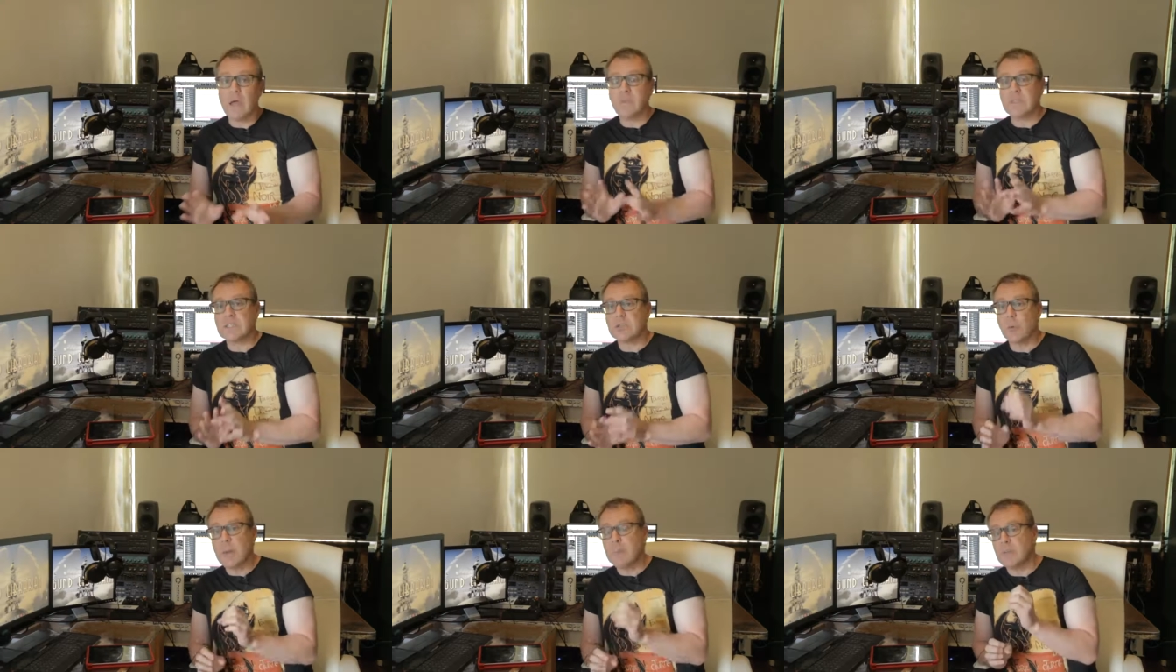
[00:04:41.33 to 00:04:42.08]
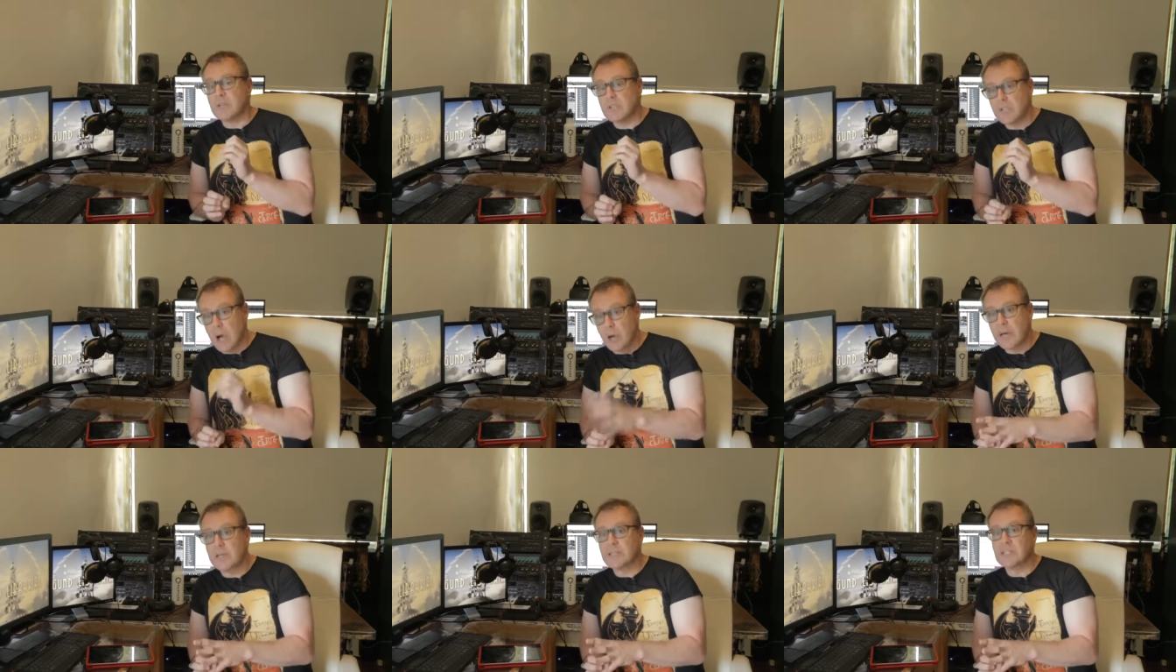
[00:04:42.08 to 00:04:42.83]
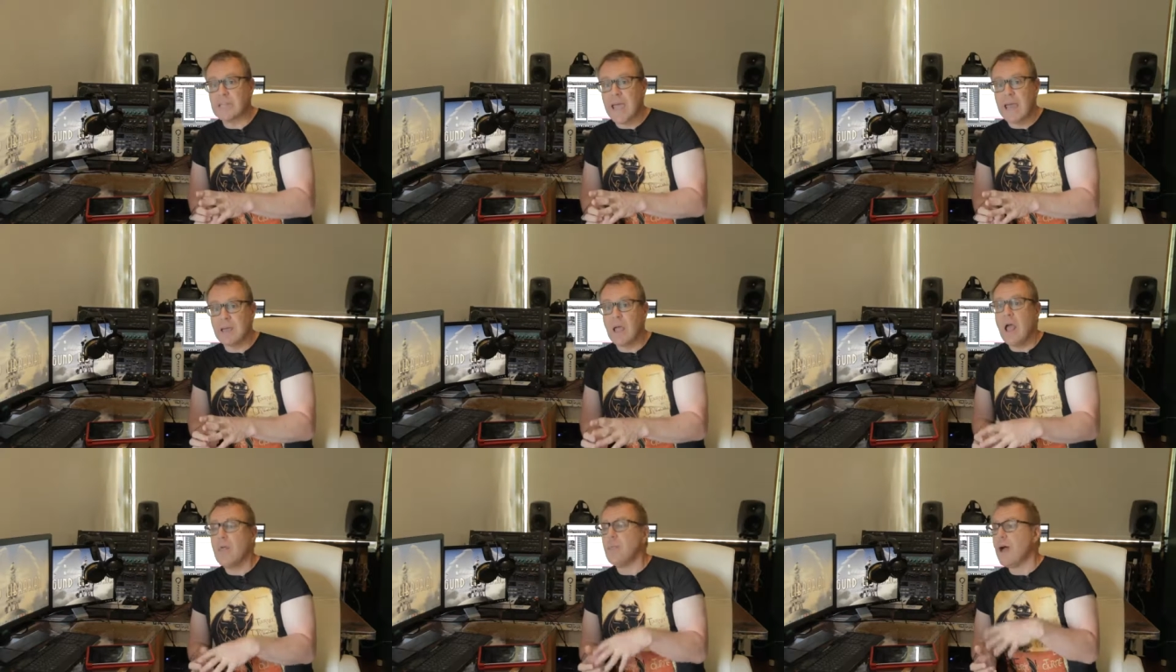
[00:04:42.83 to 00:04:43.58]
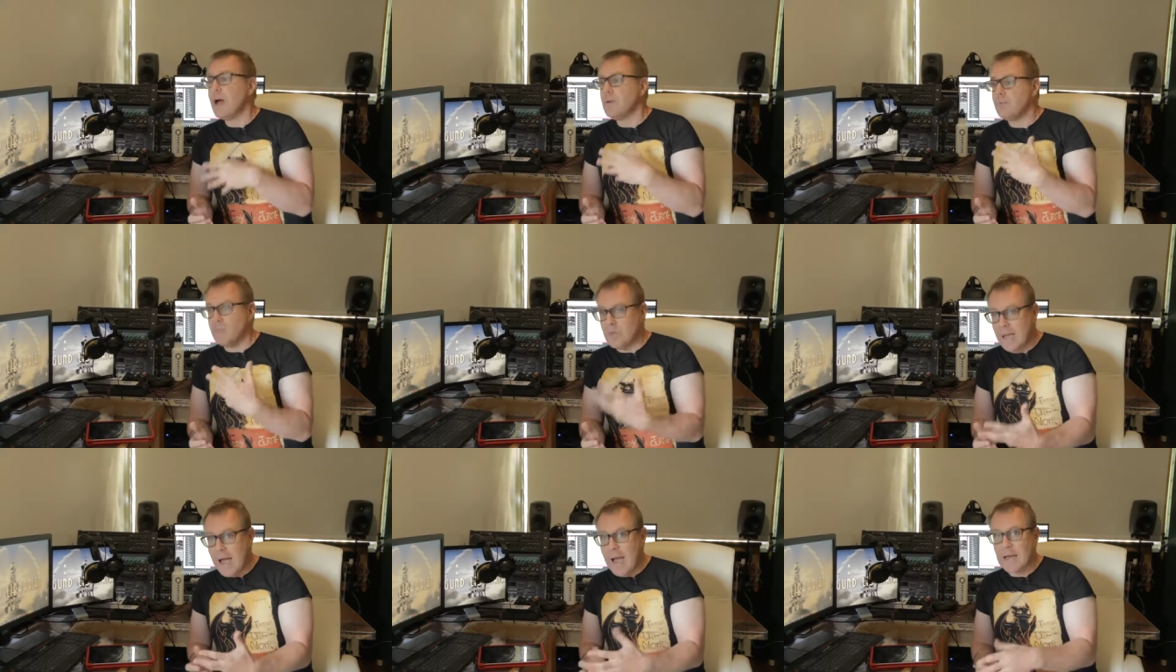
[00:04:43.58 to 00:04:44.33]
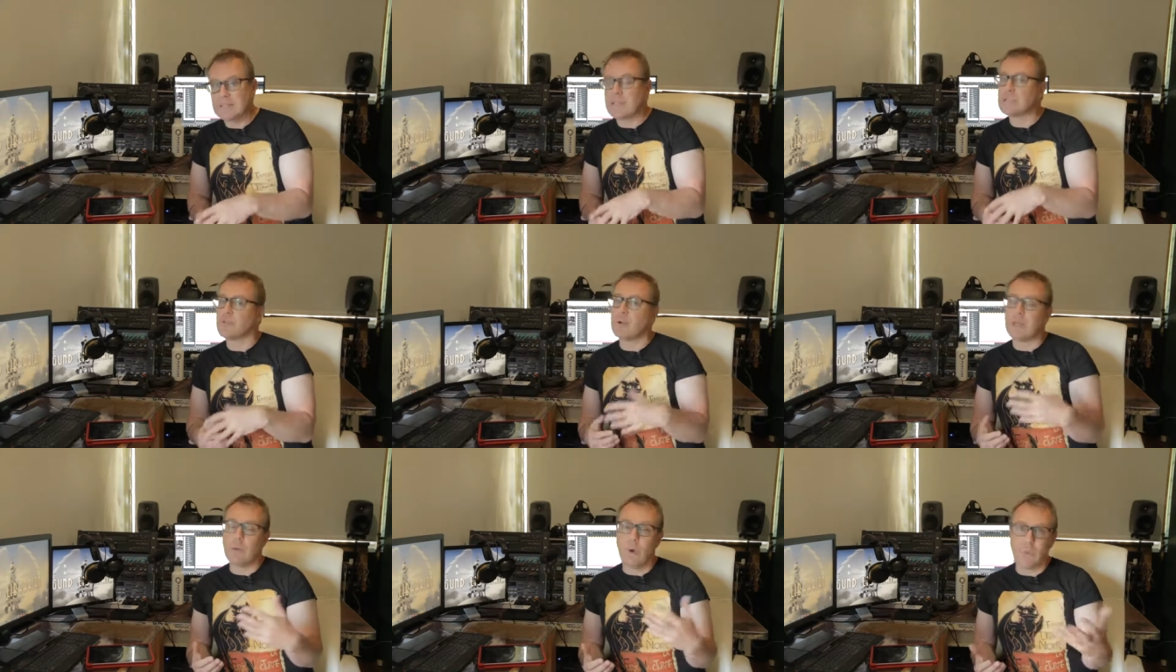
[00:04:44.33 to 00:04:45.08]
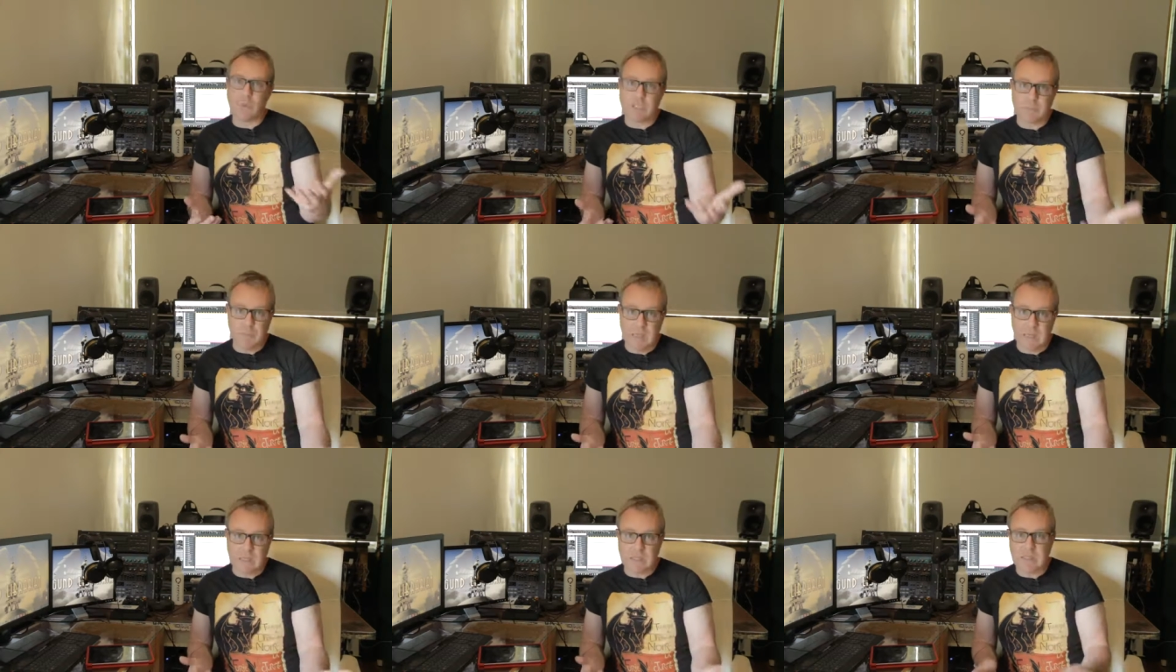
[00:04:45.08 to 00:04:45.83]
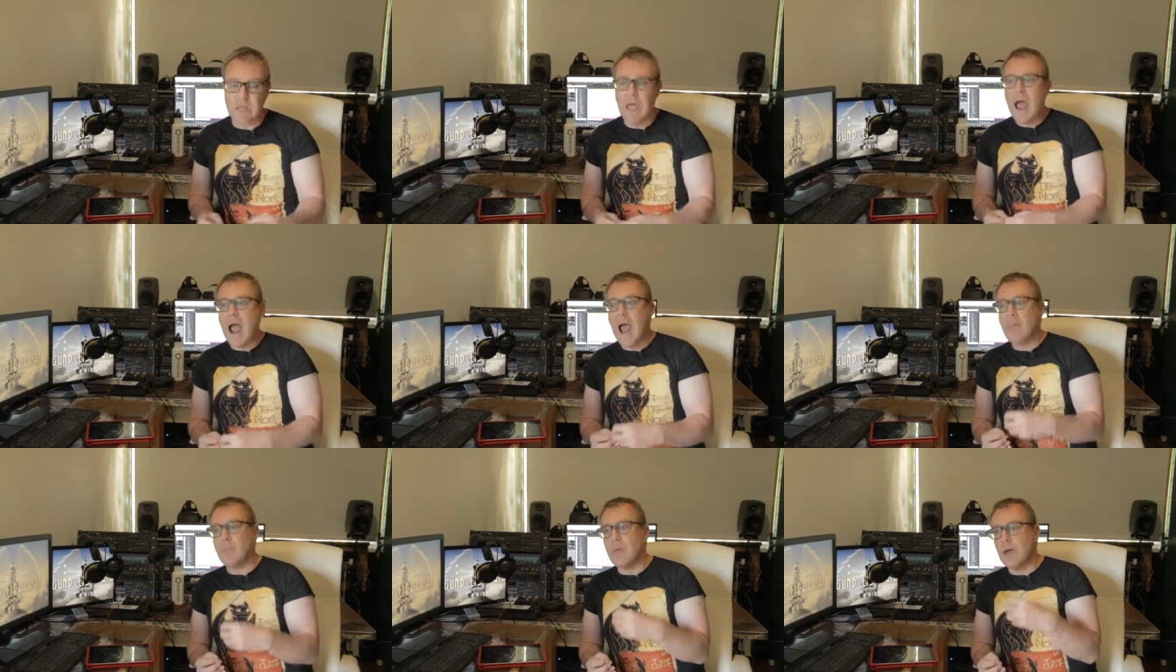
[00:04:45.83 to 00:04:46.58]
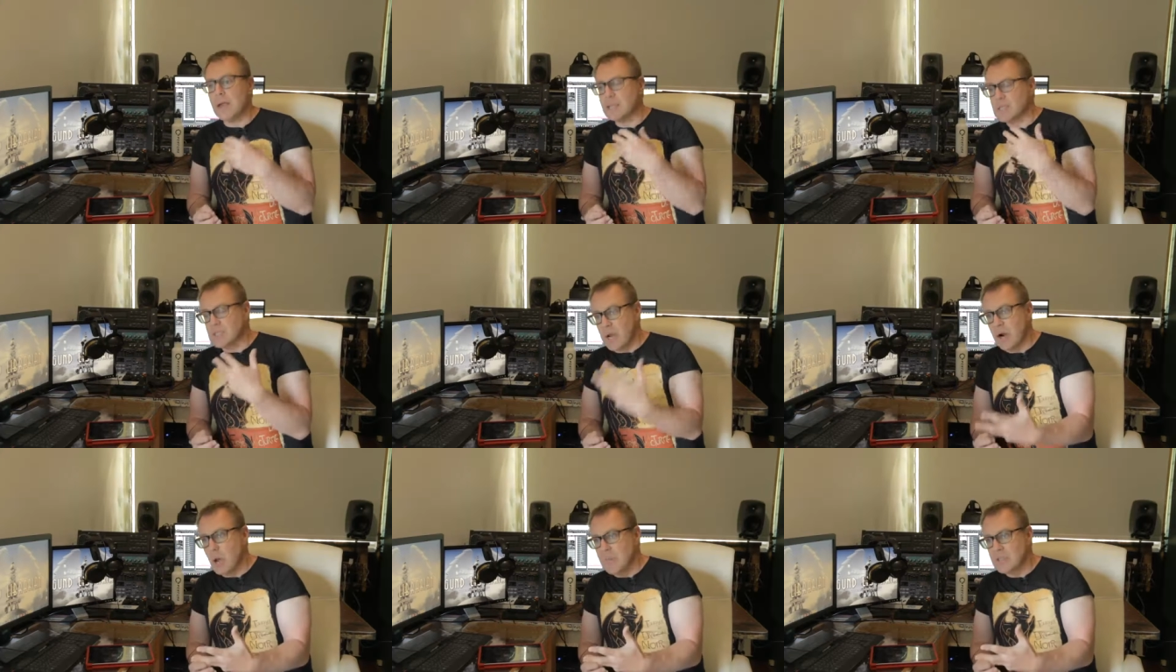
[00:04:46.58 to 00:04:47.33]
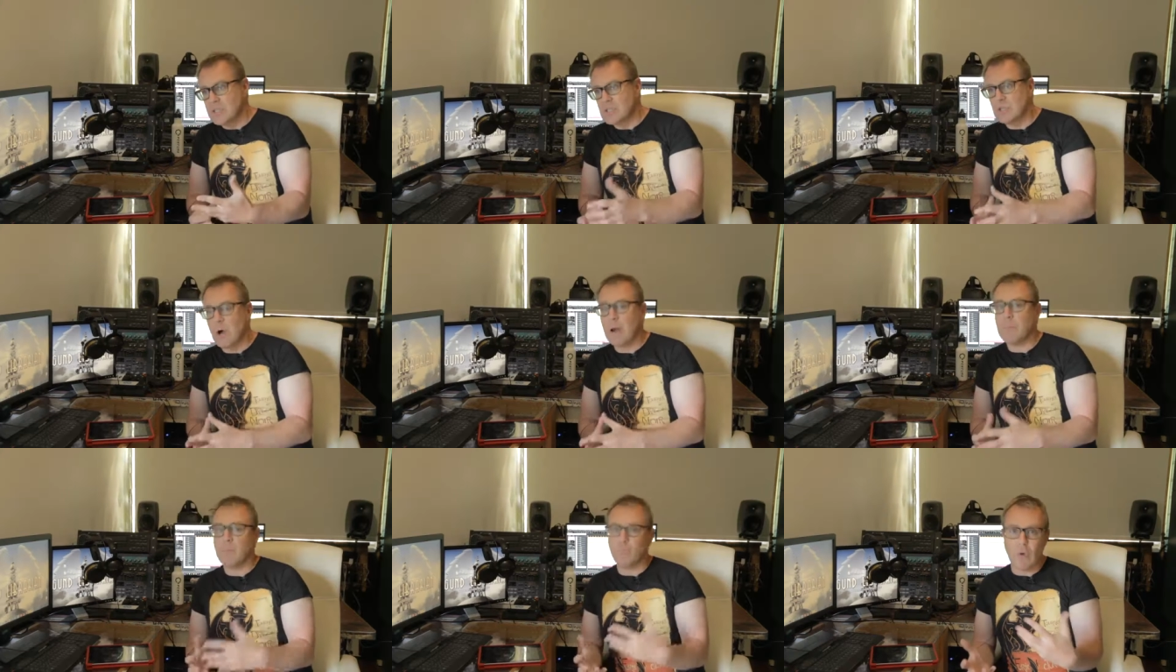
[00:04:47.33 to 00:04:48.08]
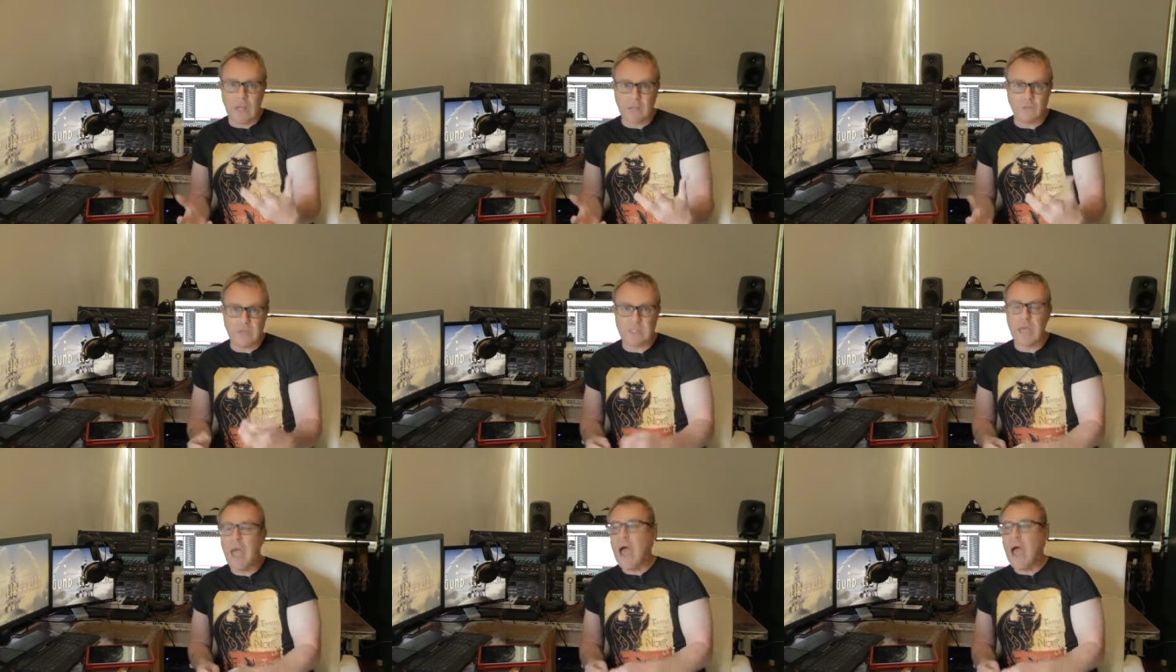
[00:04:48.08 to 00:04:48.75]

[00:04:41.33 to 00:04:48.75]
There's still people that don't understand that VR doesn't really work with speakers and that a stereo mix is not relevant